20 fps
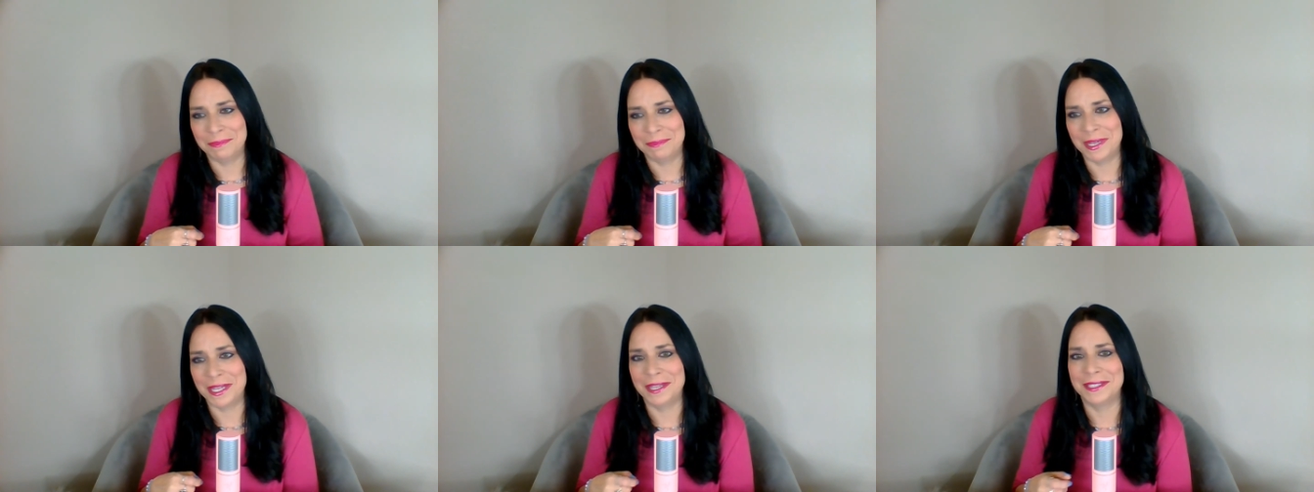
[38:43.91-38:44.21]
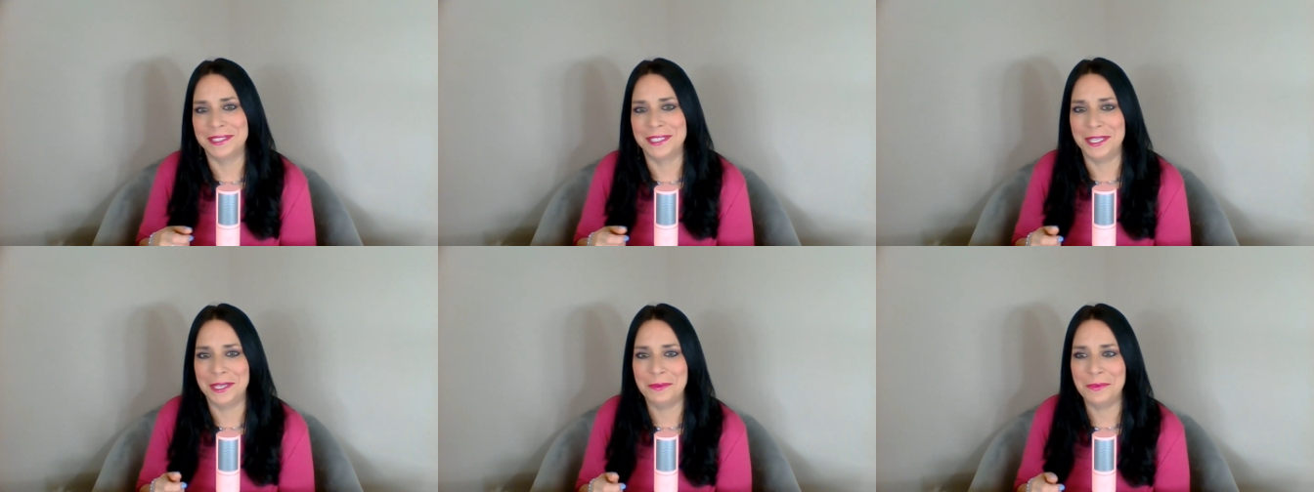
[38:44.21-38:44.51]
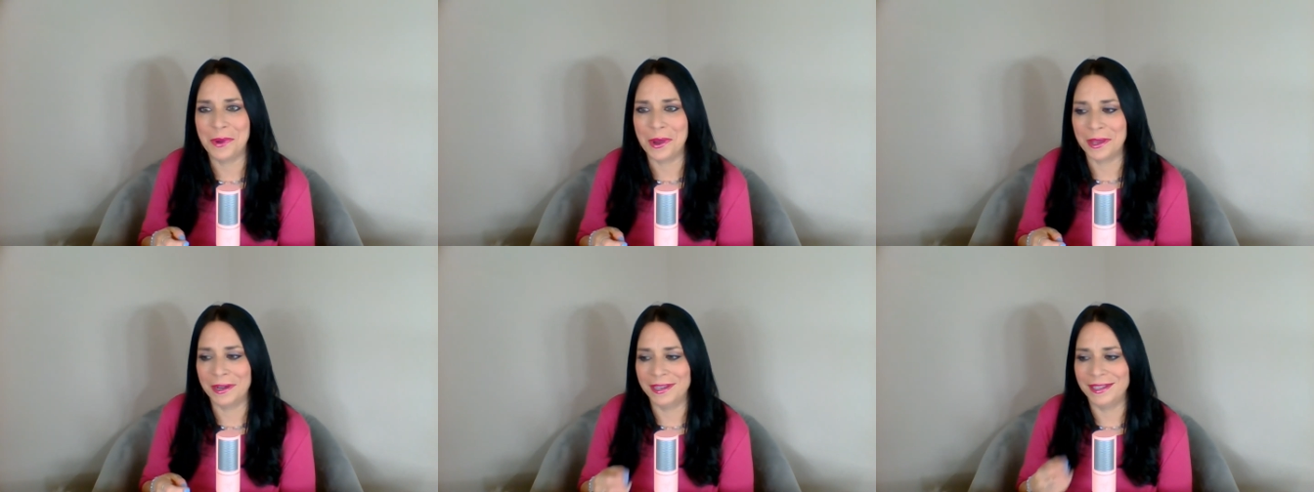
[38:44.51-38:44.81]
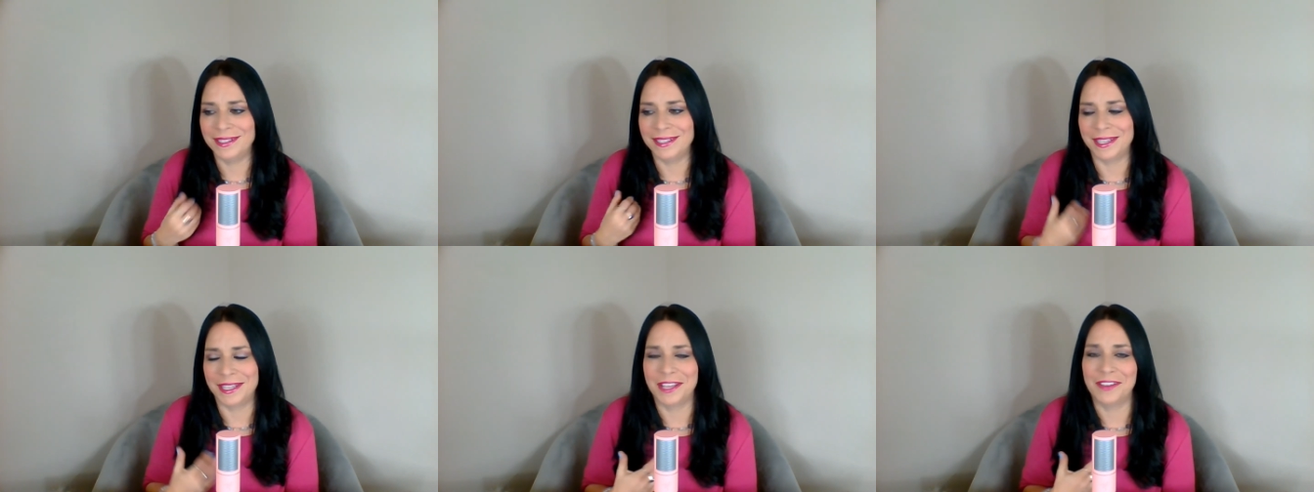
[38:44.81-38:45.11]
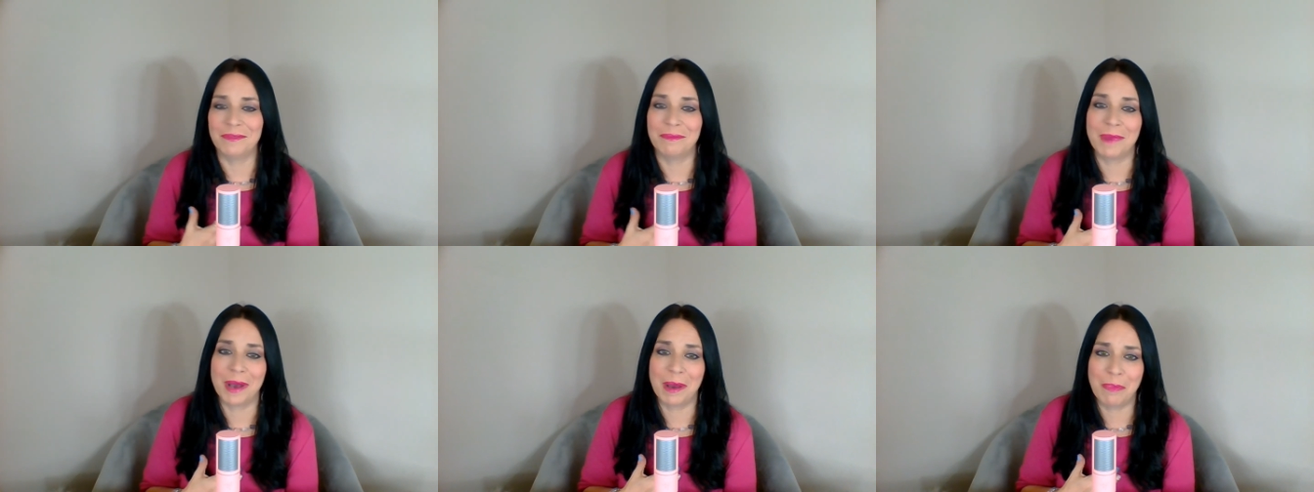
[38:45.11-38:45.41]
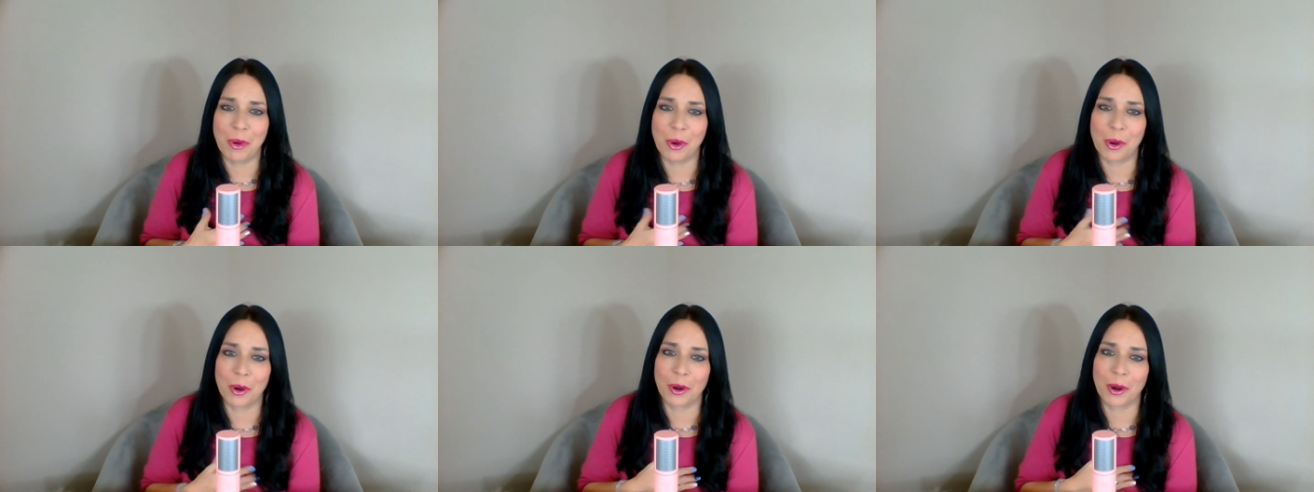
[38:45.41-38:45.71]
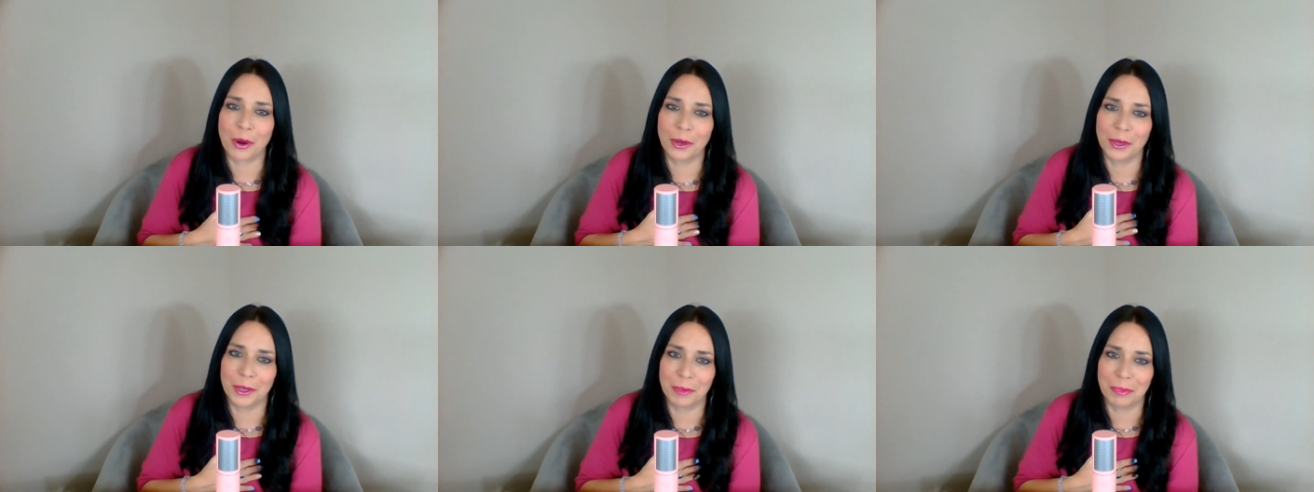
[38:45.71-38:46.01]
because he wanted to give my poor
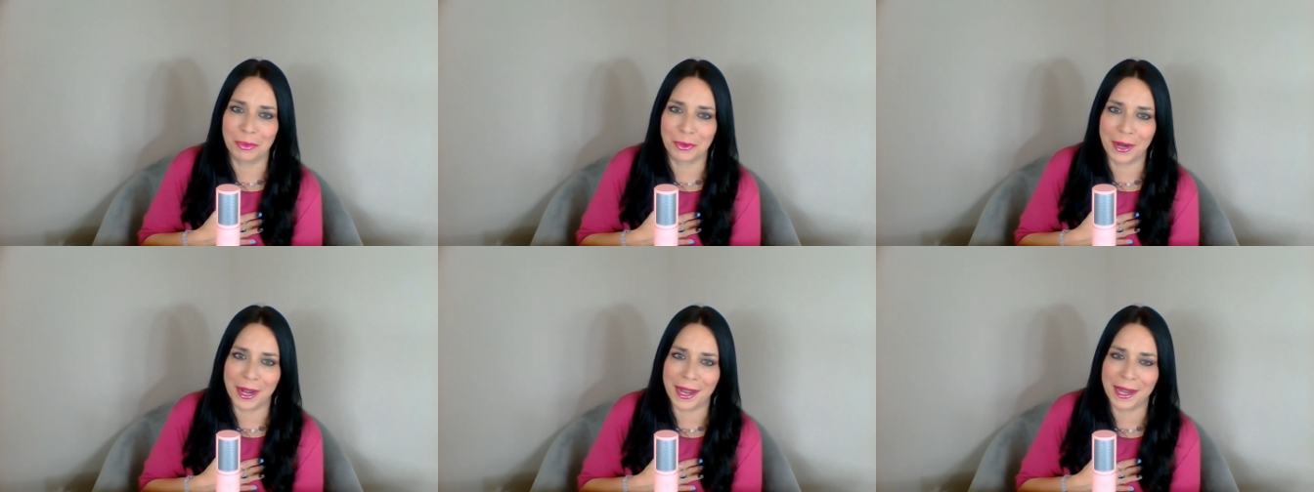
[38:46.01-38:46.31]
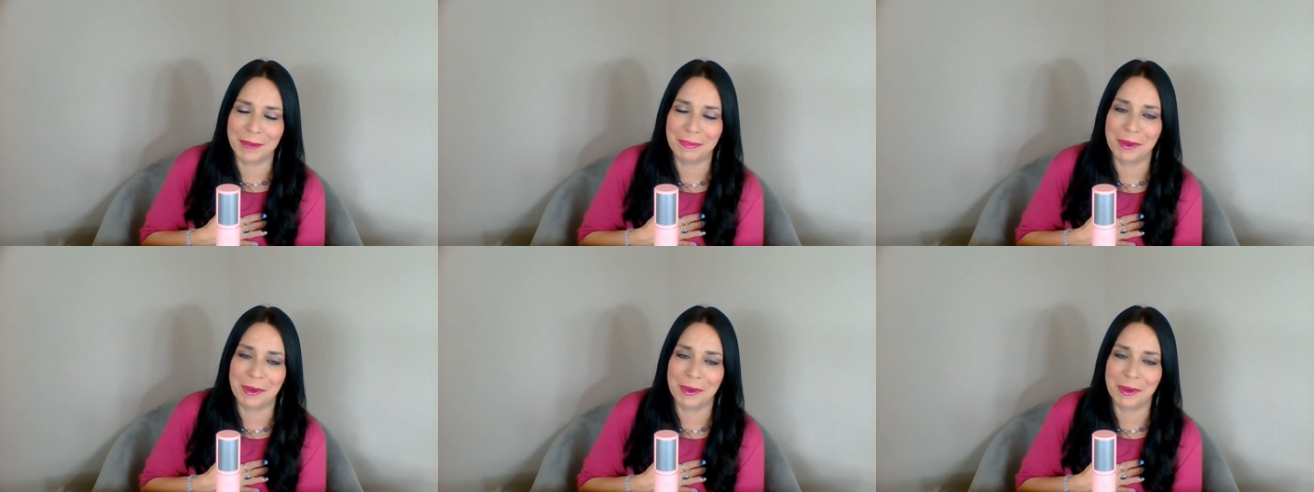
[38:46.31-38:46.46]
heart a break.